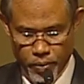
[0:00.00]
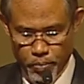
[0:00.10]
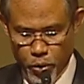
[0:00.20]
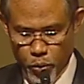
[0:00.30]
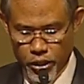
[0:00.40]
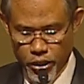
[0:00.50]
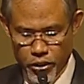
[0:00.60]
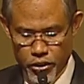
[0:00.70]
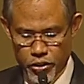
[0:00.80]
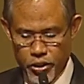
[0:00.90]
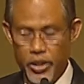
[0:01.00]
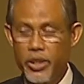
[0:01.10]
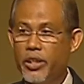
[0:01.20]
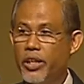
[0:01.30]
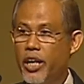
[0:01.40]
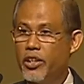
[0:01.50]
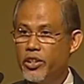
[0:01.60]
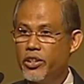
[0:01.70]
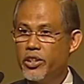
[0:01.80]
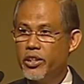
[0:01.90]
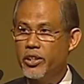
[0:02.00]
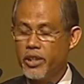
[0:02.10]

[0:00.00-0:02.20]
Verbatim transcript: between industry and regional